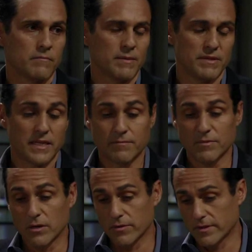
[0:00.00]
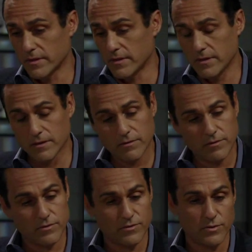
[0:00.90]
maybe let them know that, the, you know,
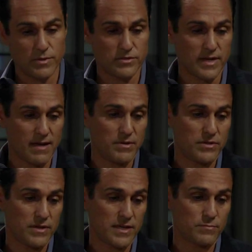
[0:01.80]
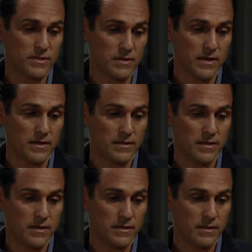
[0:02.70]
too much damage has been done
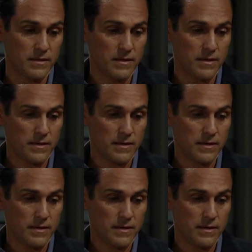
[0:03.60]
and, and